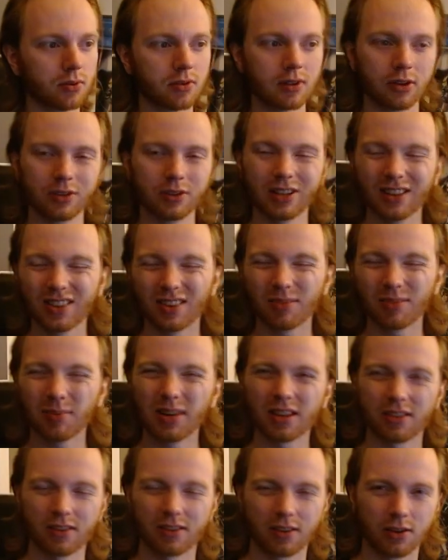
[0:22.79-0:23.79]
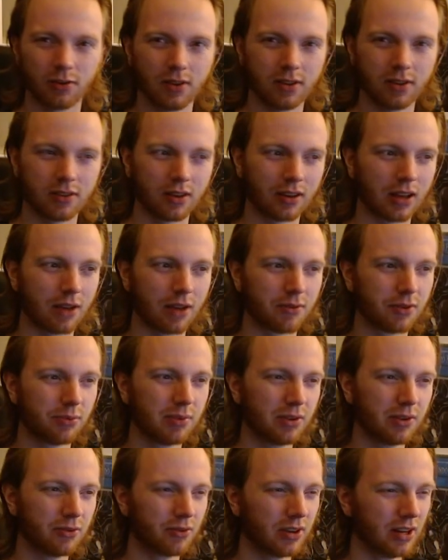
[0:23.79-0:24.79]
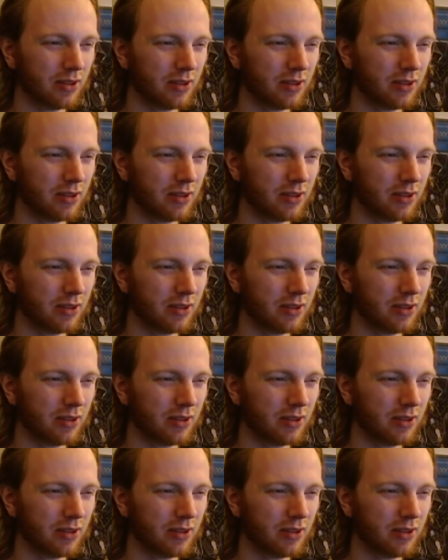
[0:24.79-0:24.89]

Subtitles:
now this has been a series that haven't been really